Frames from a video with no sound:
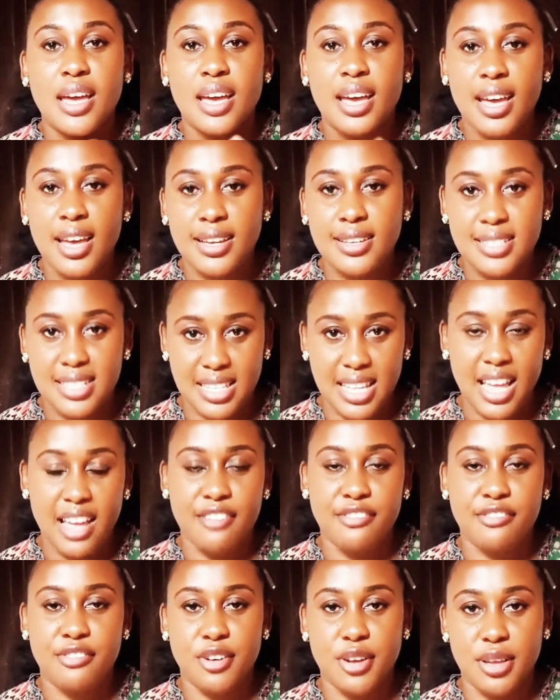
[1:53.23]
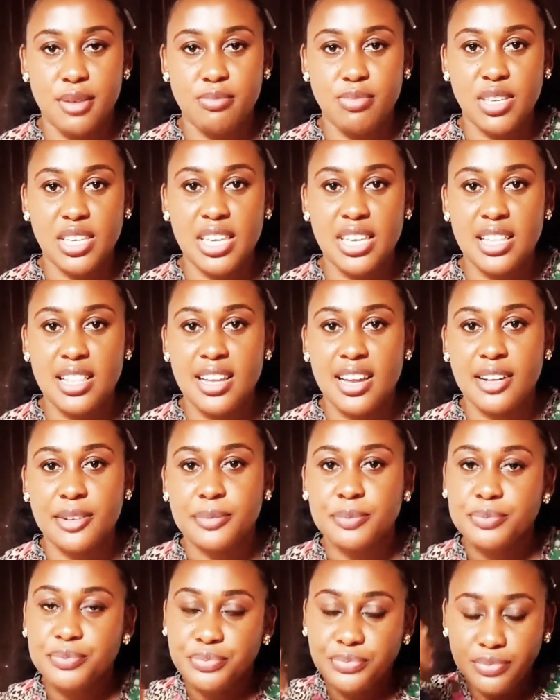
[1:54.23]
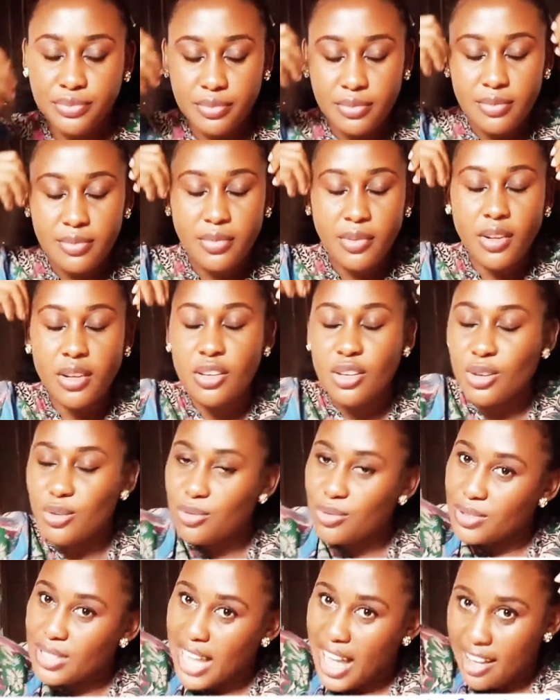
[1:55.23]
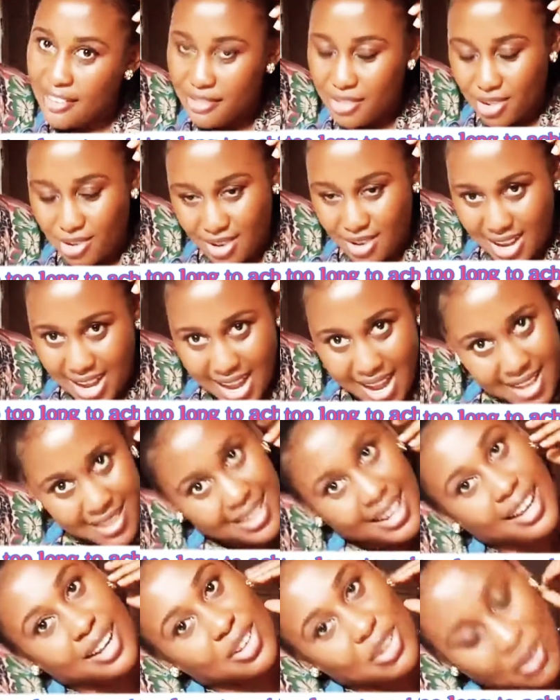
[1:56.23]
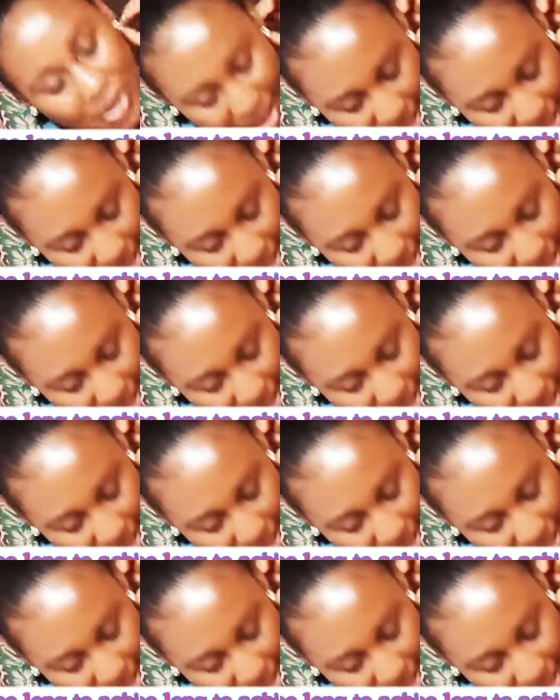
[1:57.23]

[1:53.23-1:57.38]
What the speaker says: hairstyle for a beginner. You would have your hand and your